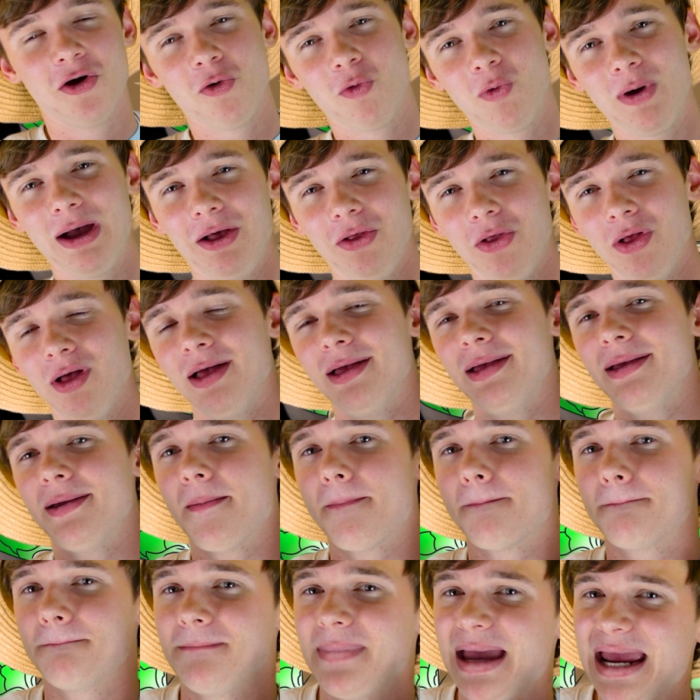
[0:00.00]
Well,
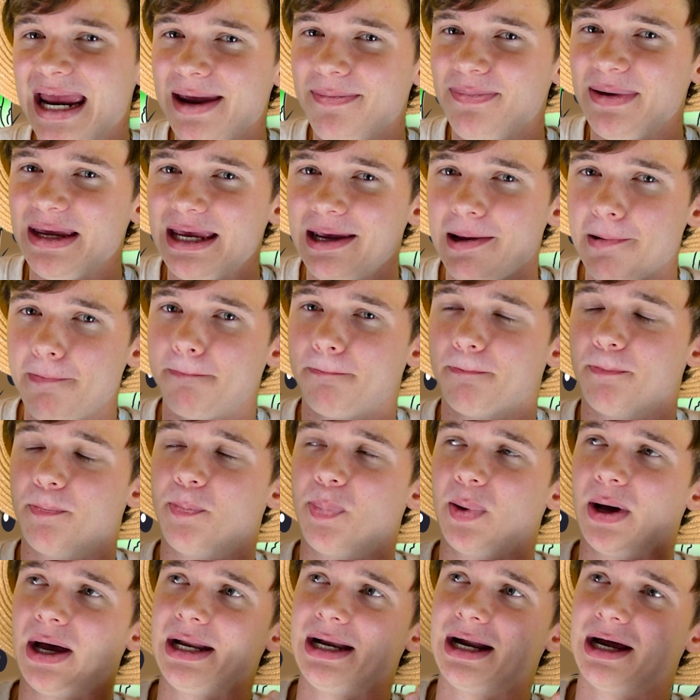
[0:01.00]
maybe,
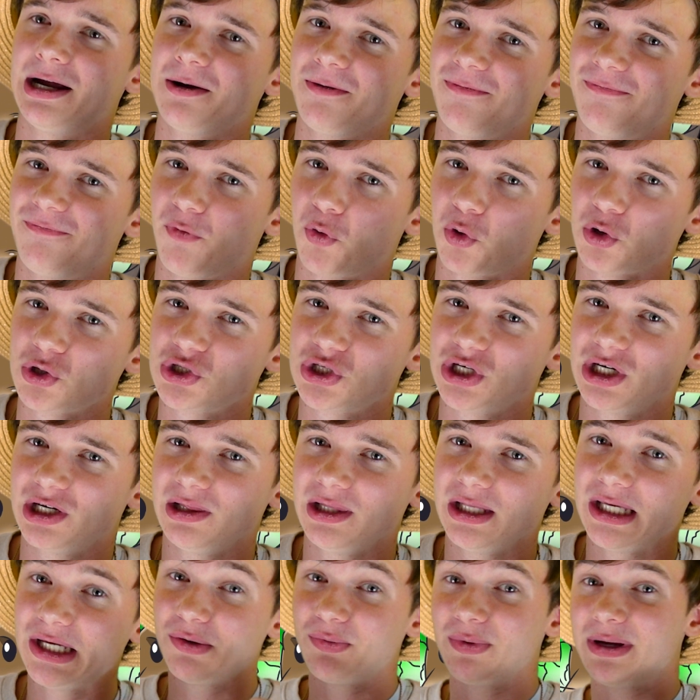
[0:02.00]
but unfortunately,